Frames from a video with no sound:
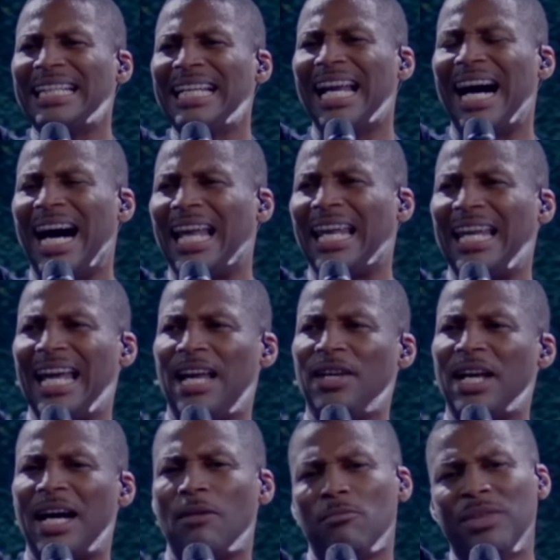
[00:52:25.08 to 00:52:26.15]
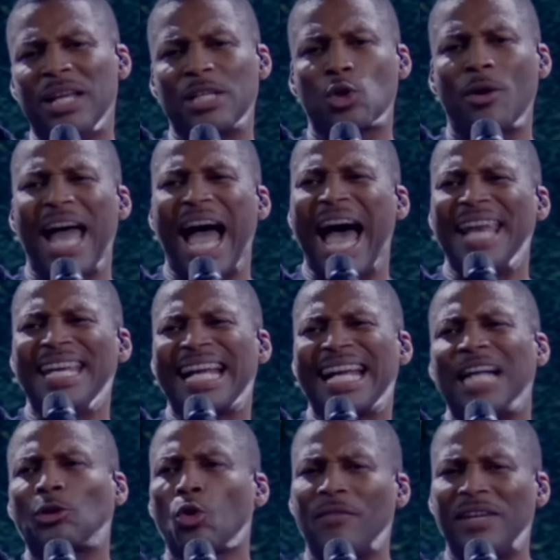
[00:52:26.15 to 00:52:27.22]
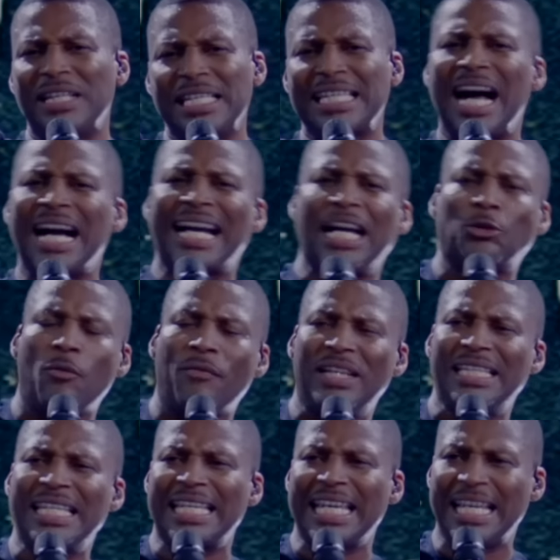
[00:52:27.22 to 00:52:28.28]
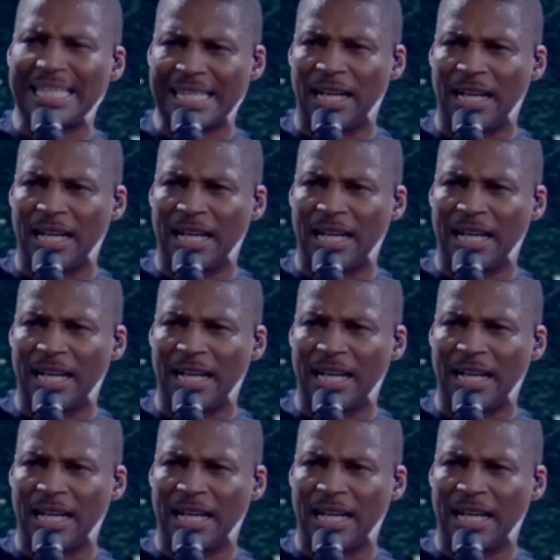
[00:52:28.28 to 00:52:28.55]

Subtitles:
en zone année 90 en 90 et 100.